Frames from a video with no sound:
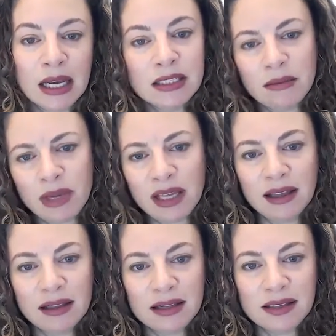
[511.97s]
To me,
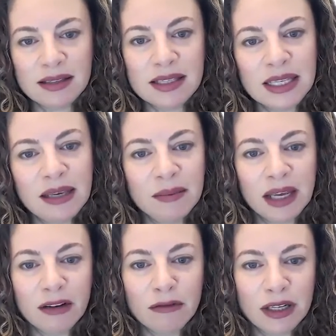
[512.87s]
that doesn't seem
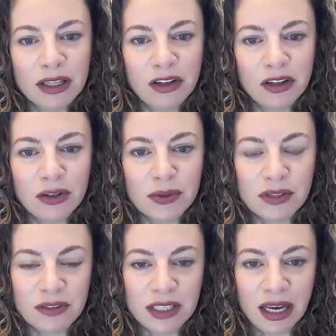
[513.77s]
like a really good use
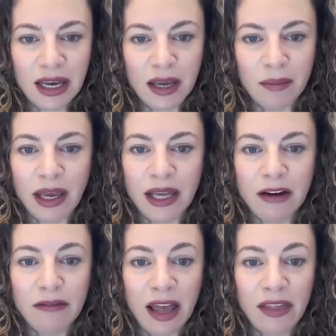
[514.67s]
of time. And
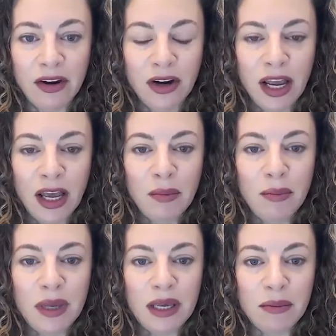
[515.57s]
I'd rather
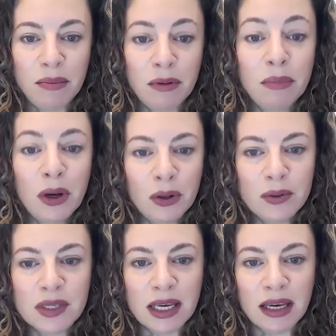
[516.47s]
be
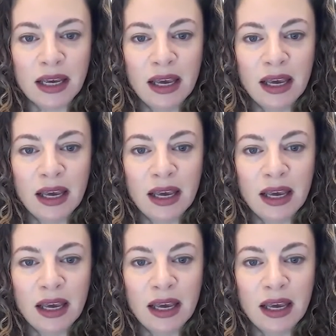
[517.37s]
proposing